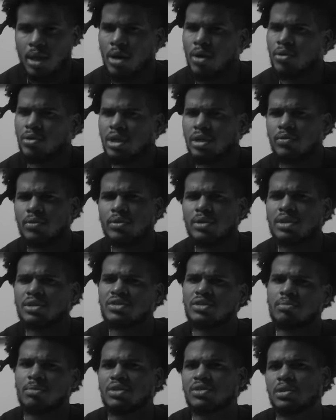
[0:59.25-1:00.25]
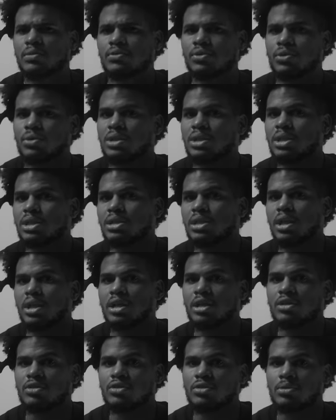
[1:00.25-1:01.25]
I'll never really see myself doing
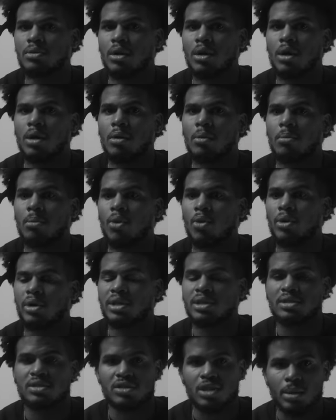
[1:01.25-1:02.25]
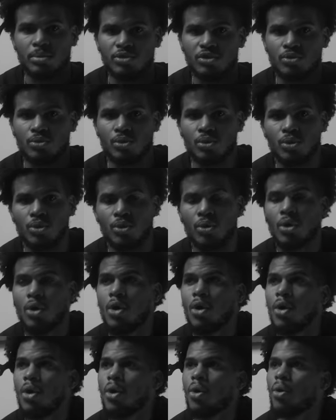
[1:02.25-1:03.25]
anything uh, more conceptual
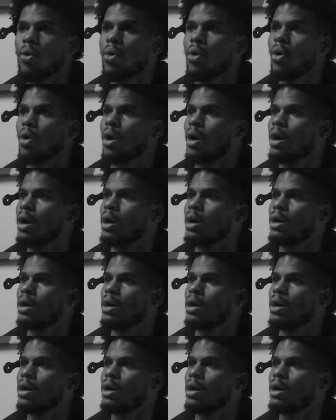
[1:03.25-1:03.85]
or